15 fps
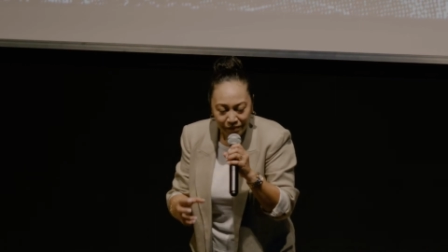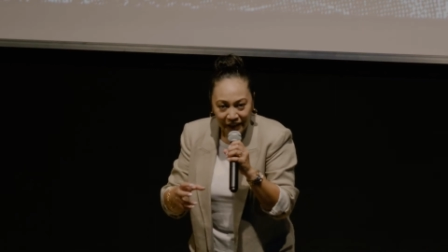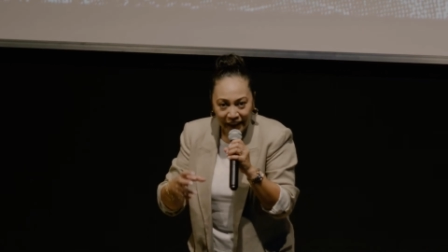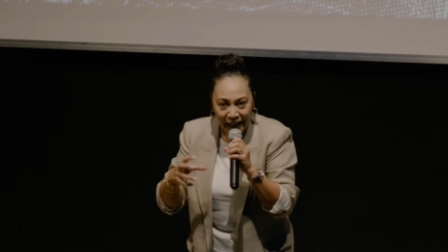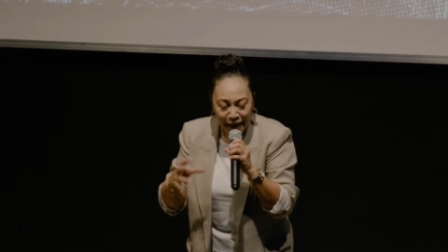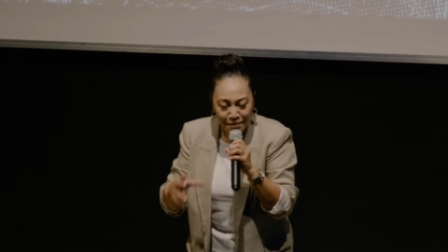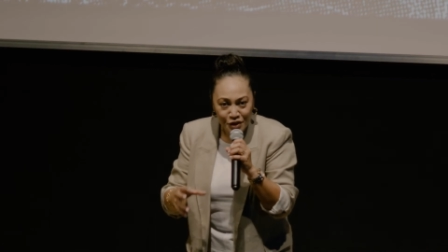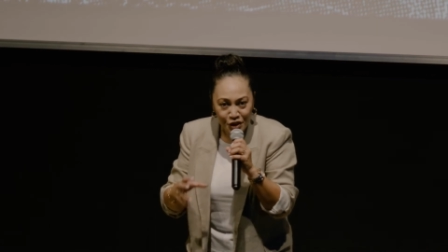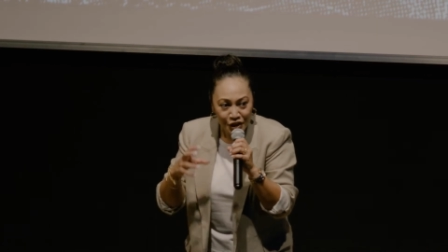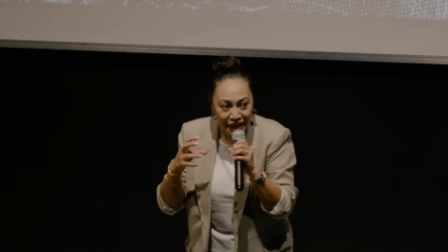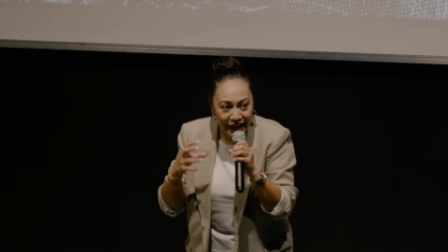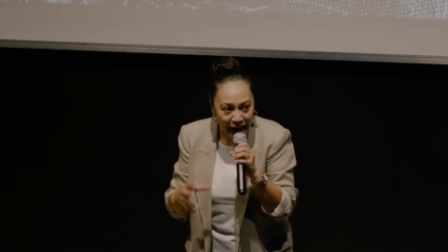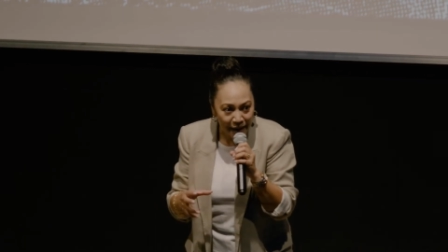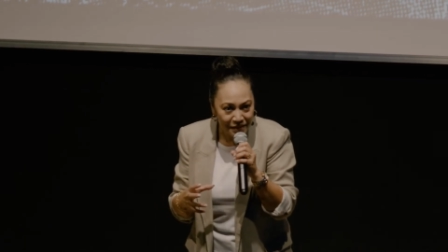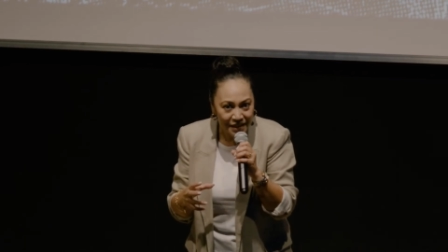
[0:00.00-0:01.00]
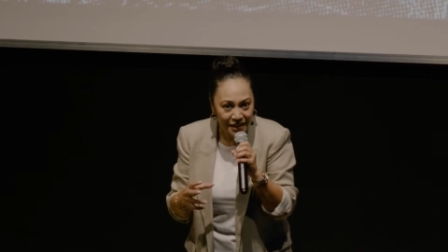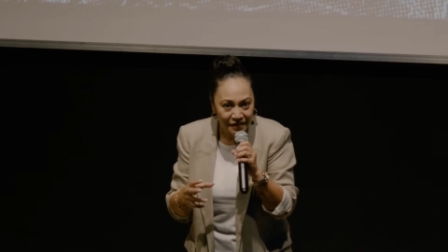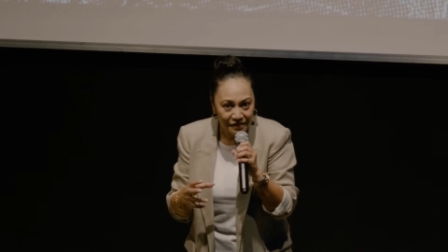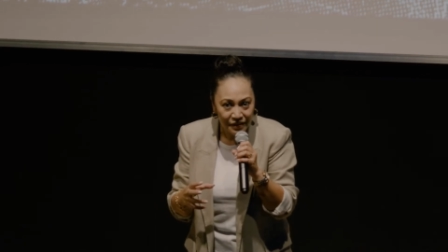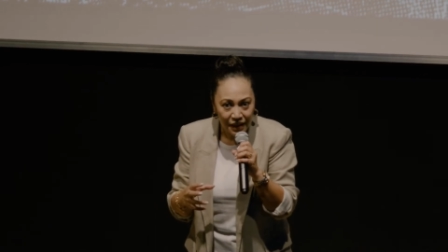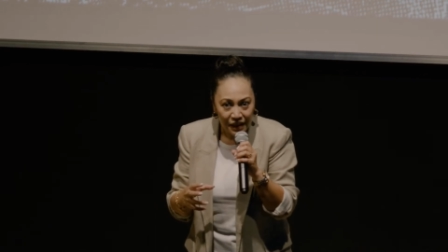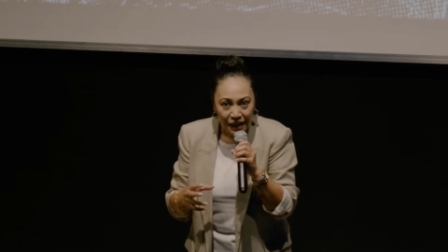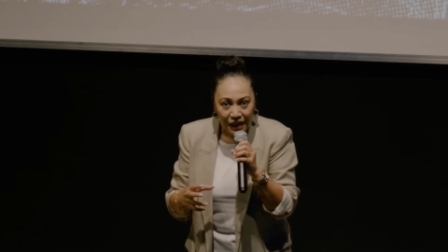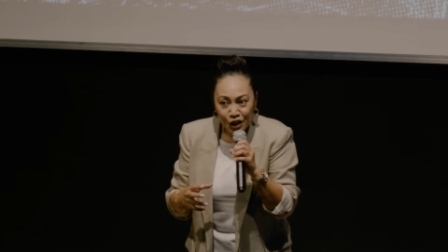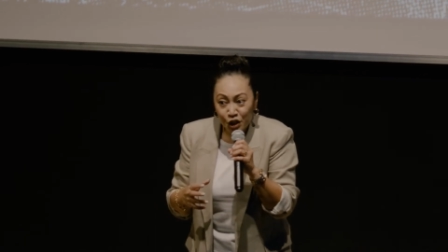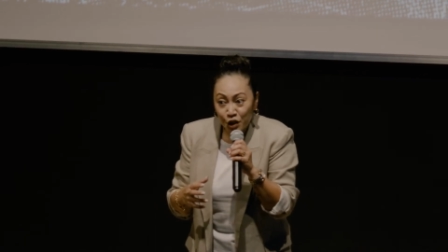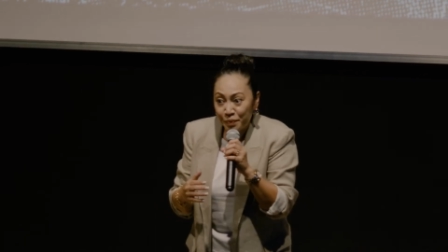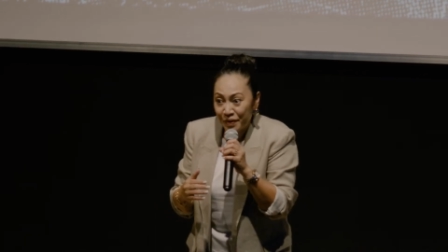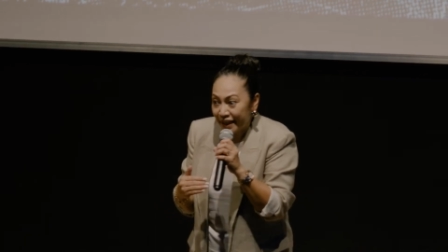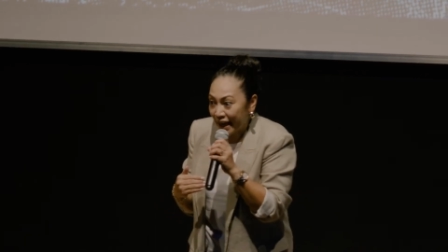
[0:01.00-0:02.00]
kept you captive, you
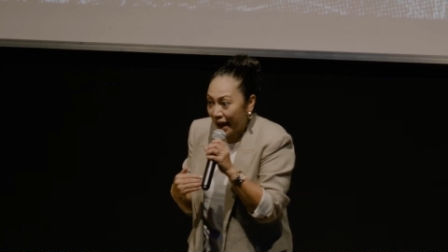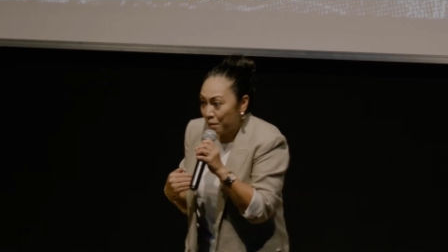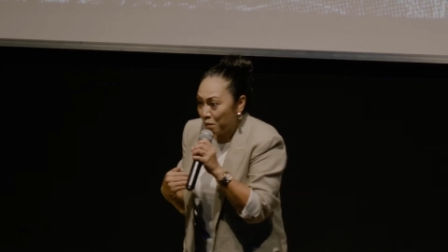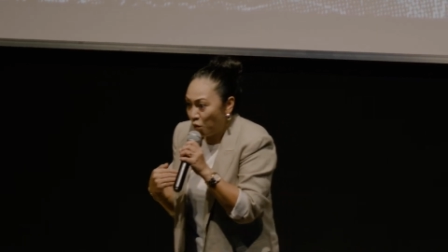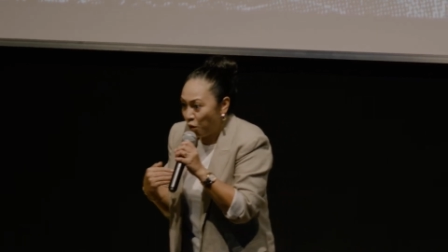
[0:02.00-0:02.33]
become